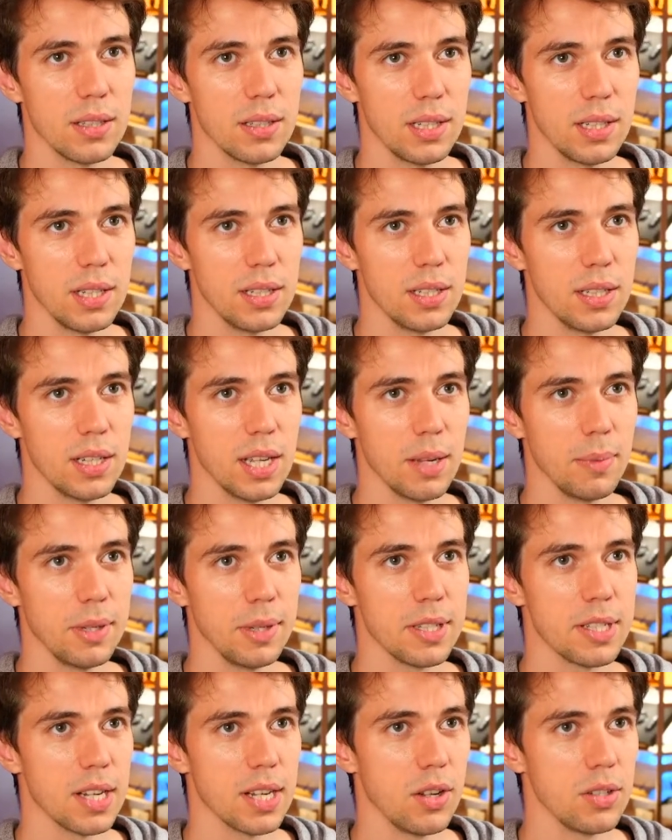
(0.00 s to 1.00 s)
didn't enable
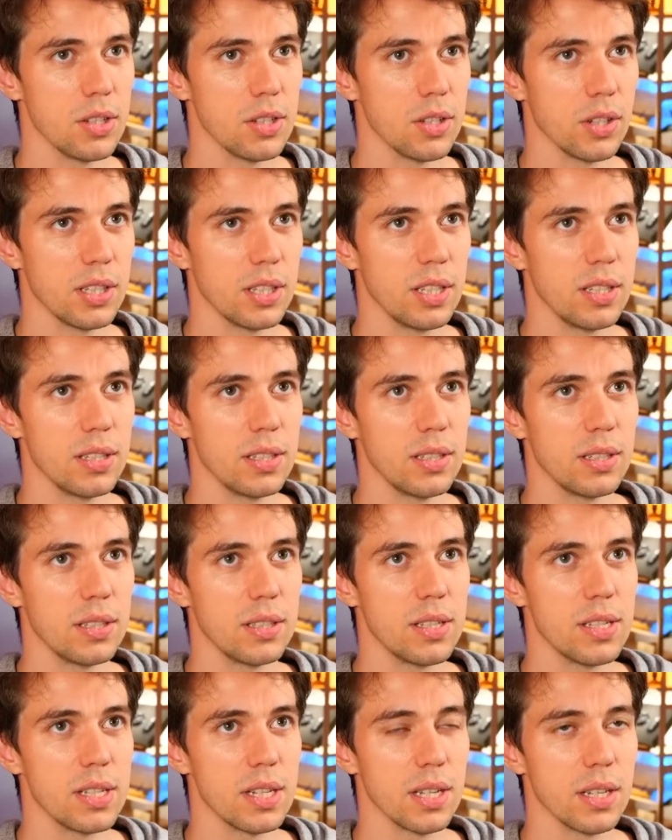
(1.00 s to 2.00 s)
the sound, so I didn't
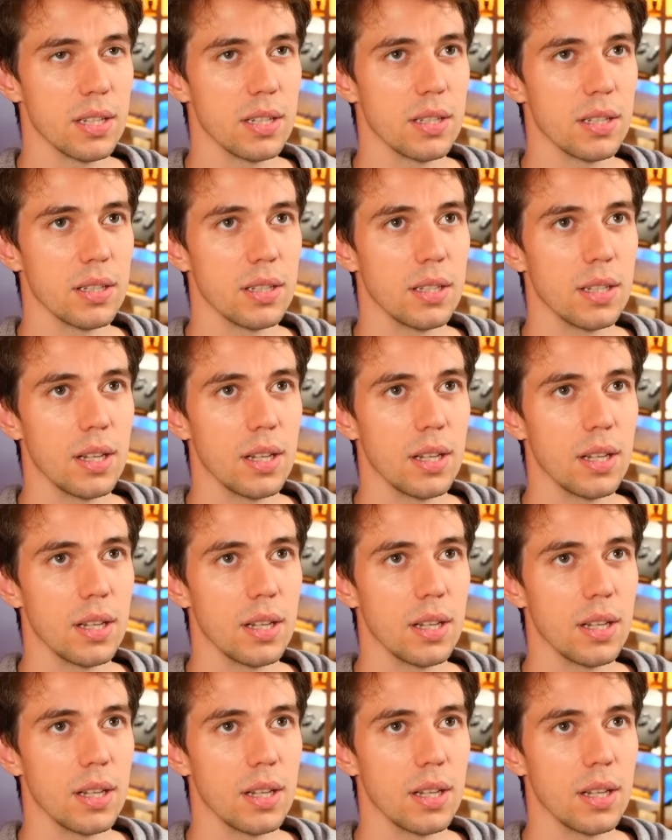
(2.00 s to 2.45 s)
see it.